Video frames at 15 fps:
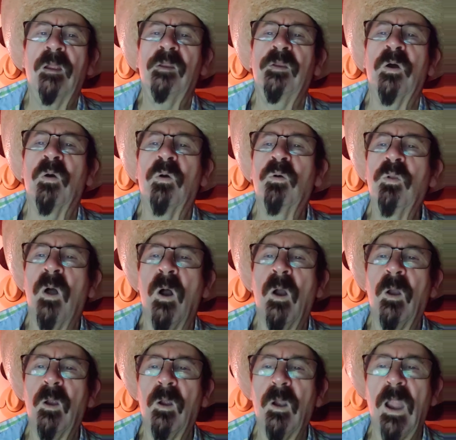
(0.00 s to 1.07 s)
No
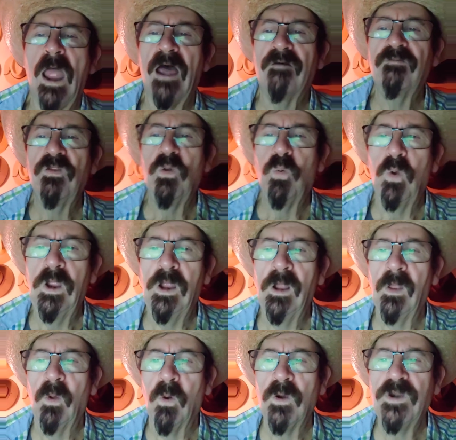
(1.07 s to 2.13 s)
longer having the
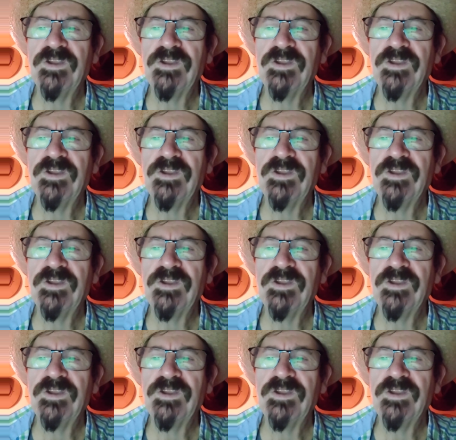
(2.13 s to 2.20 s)
will or